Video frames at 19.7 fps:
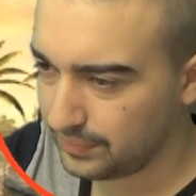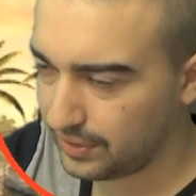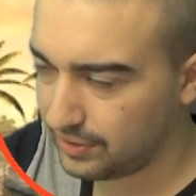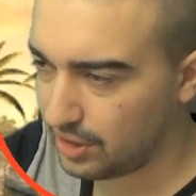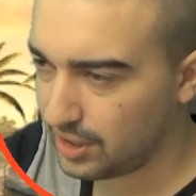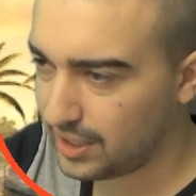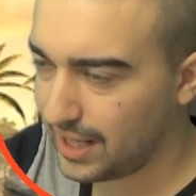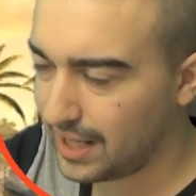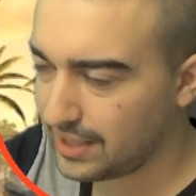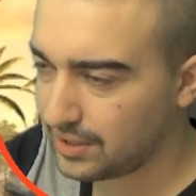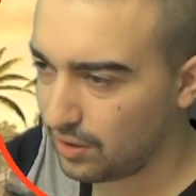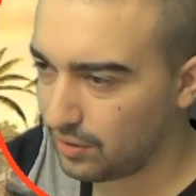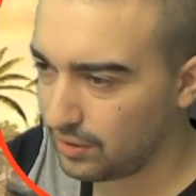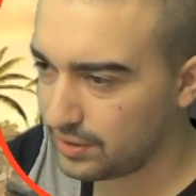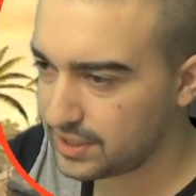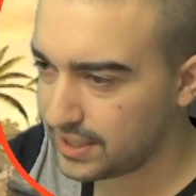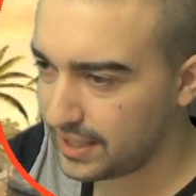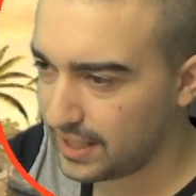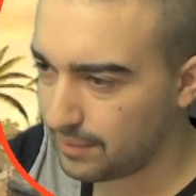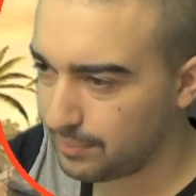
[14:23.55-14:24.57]

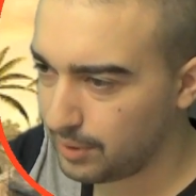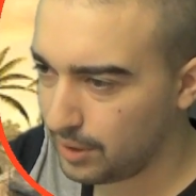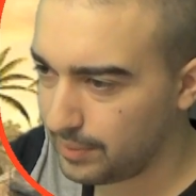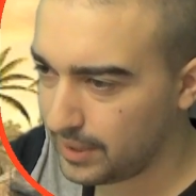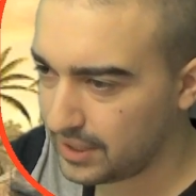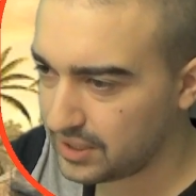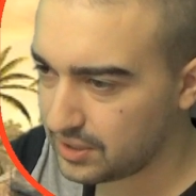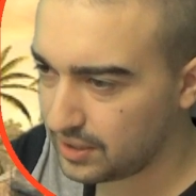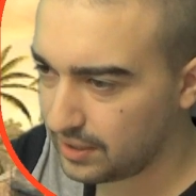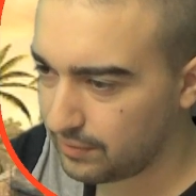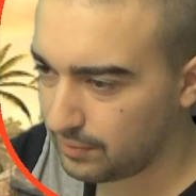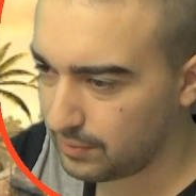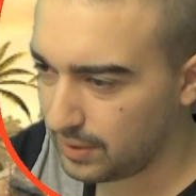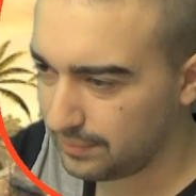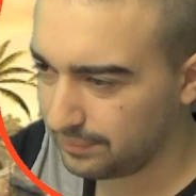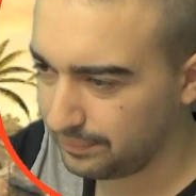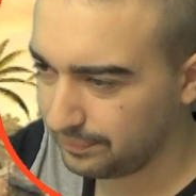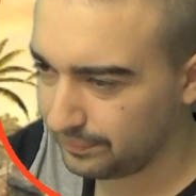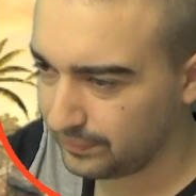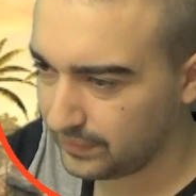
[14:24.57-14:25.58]
$38 now per pixel,
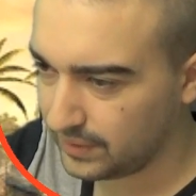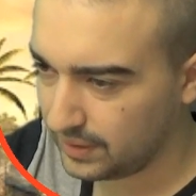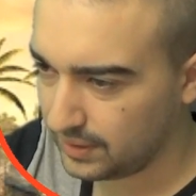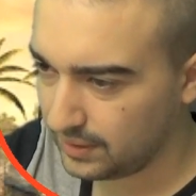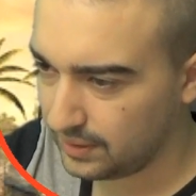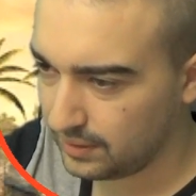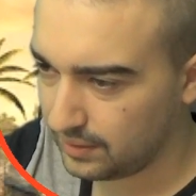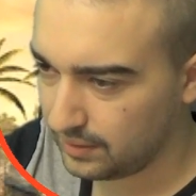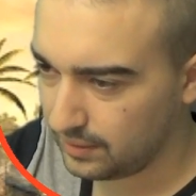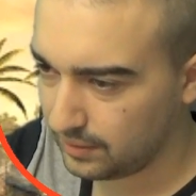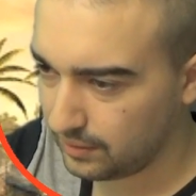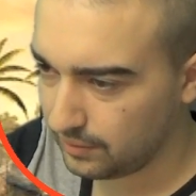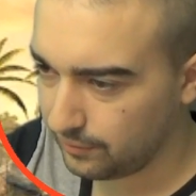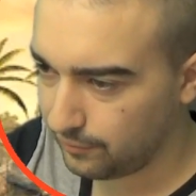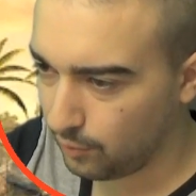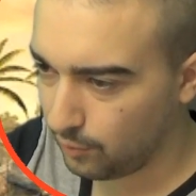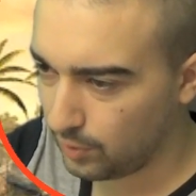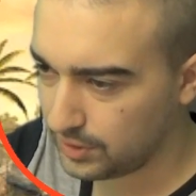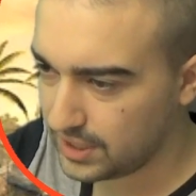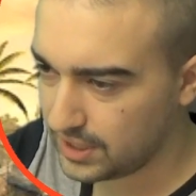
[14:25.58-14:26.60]
everyone.
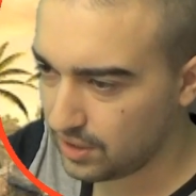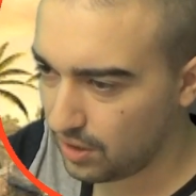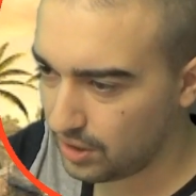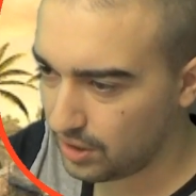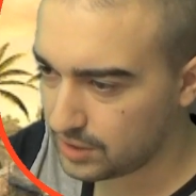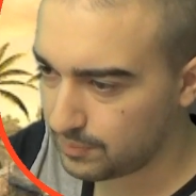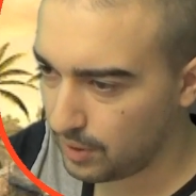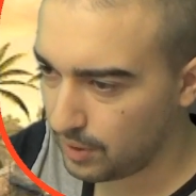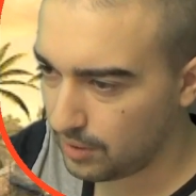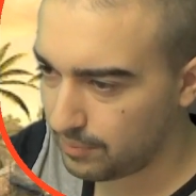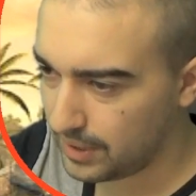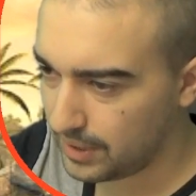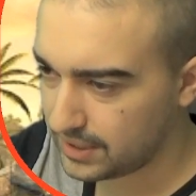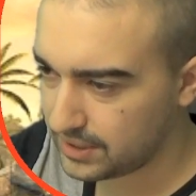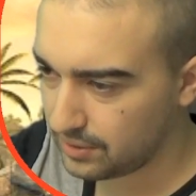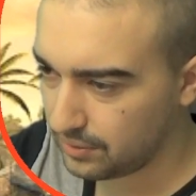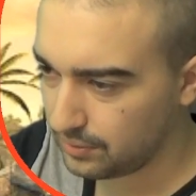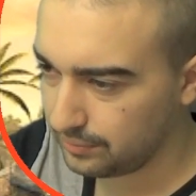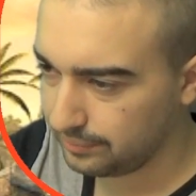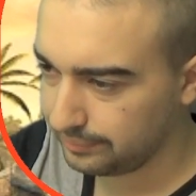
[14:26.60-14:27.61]
$40 per
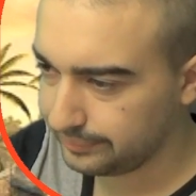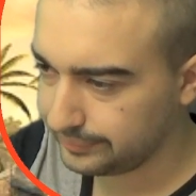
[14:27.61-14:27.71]
pixel.